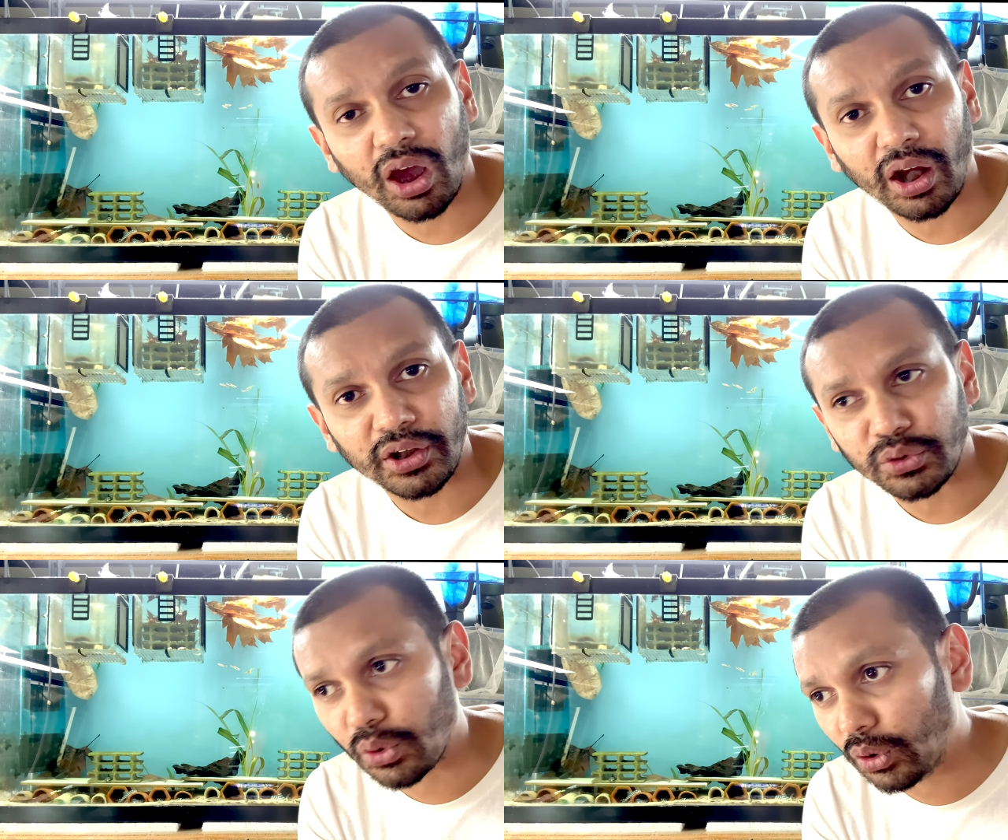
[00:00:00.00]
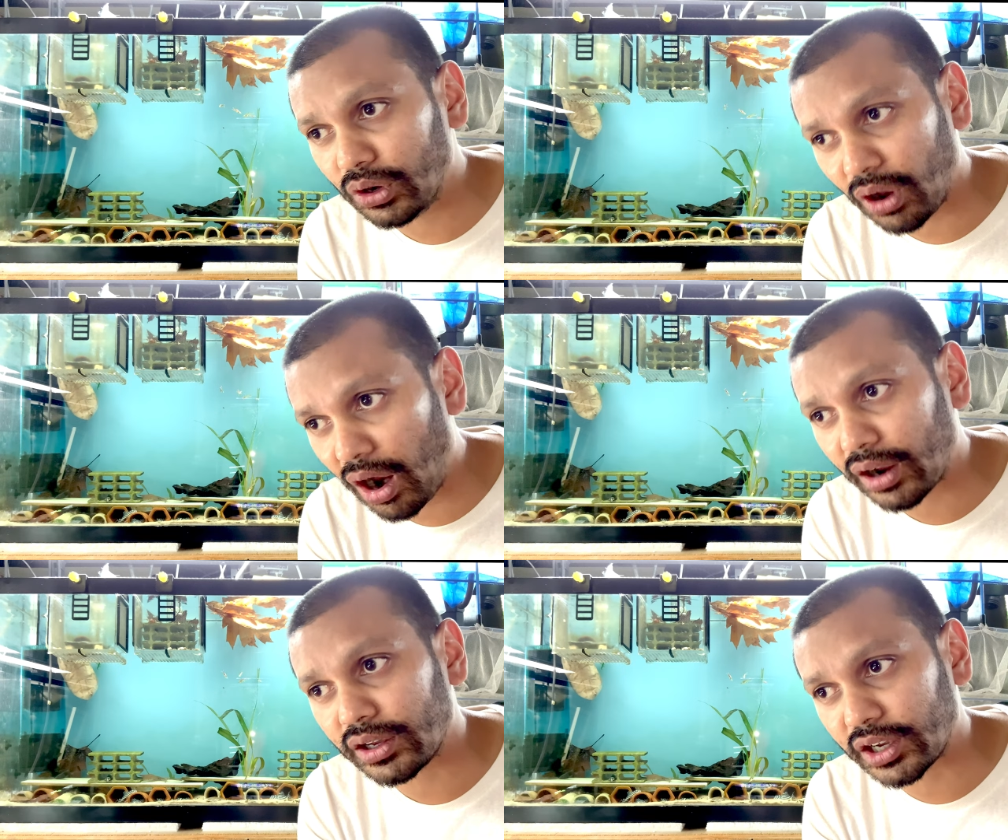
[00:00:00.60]
are no
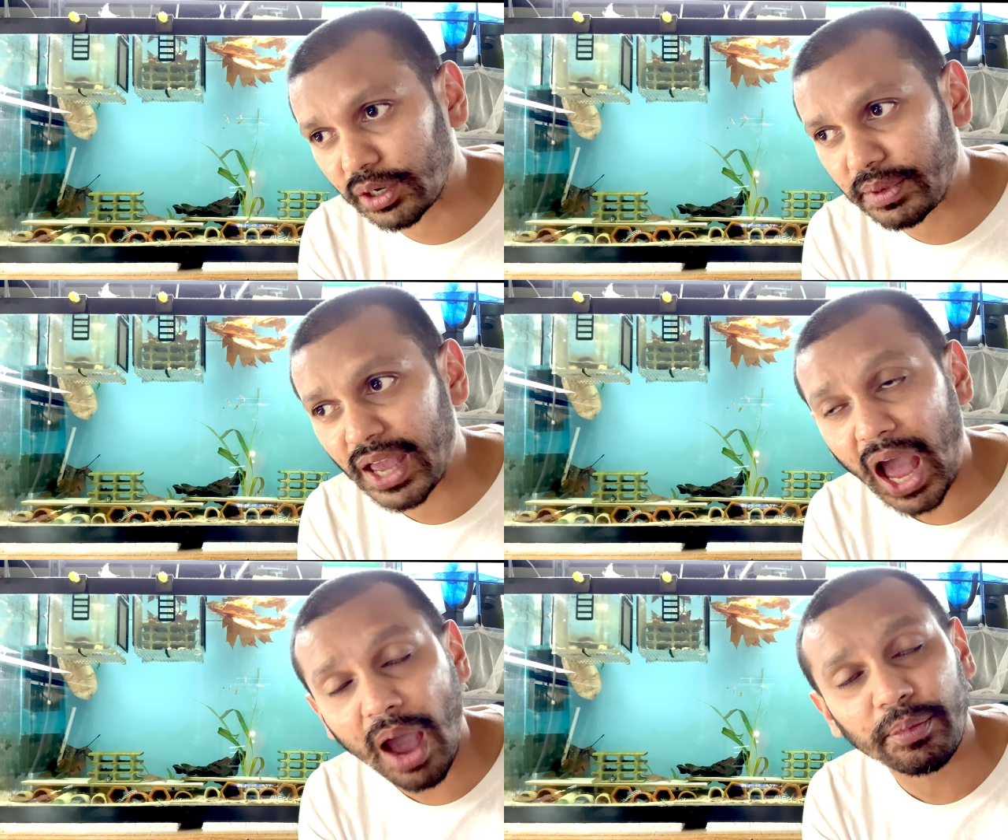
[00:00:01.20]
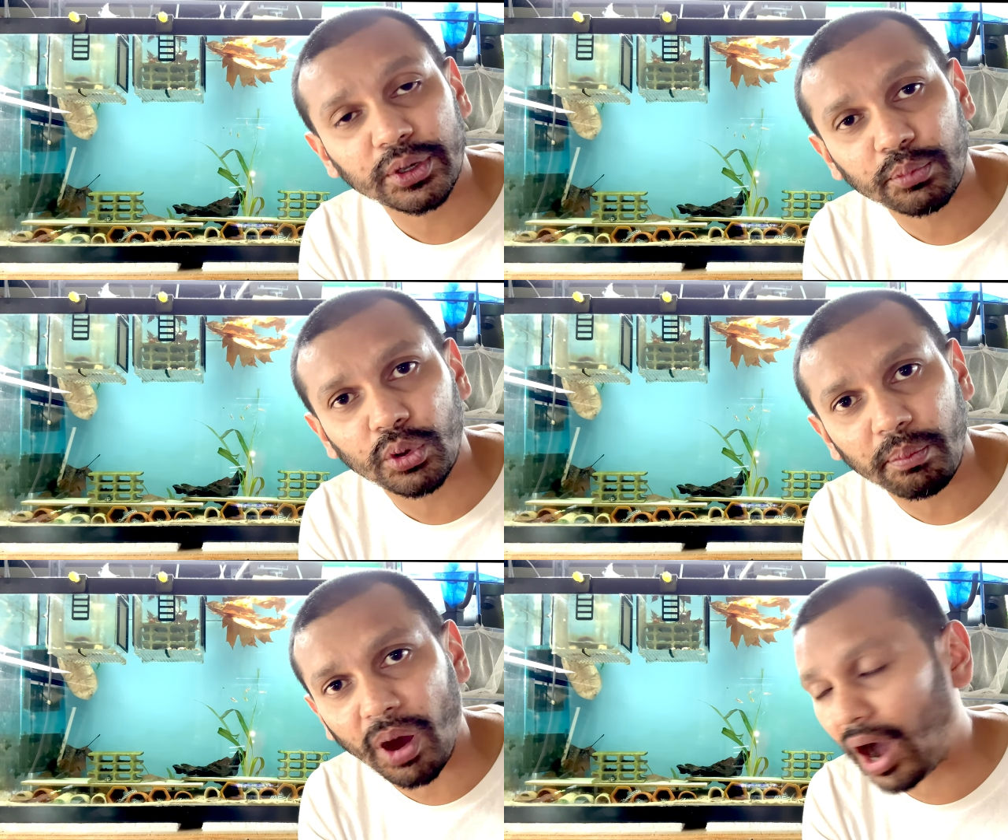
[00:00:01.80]
longer going to be
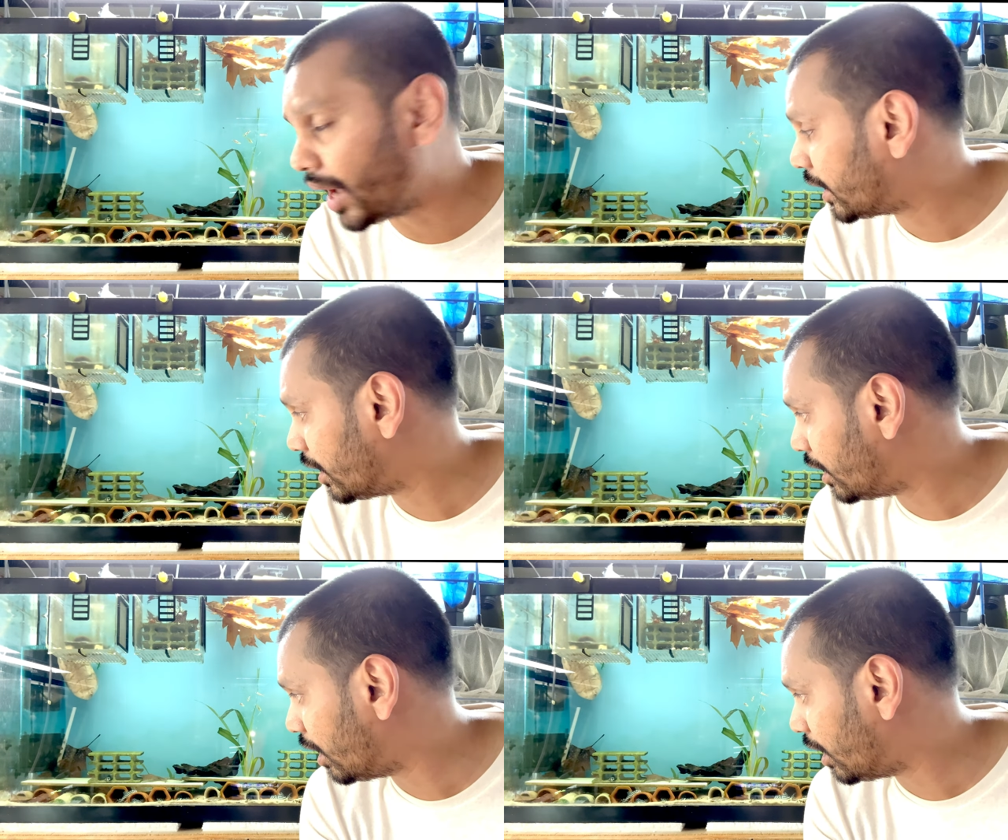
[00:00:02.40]
habitable by